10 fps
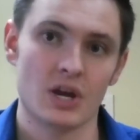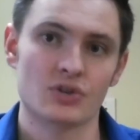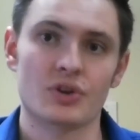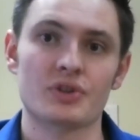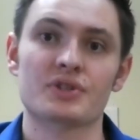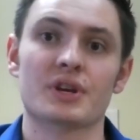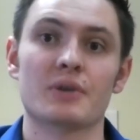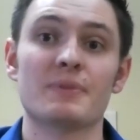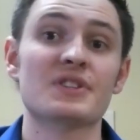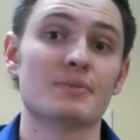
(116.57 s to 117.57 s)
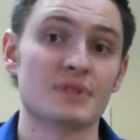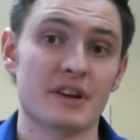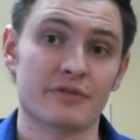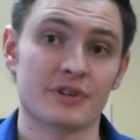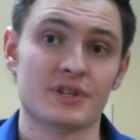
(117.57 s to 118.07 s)
So there's going to be some
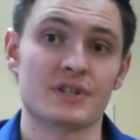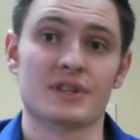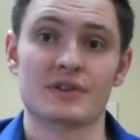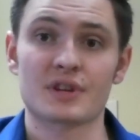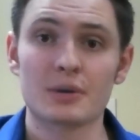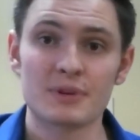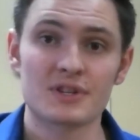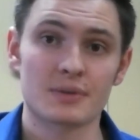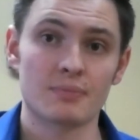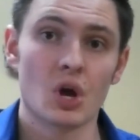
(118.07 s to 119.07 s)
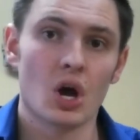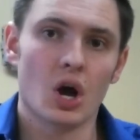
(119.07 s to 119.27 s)
differences. There's going to be some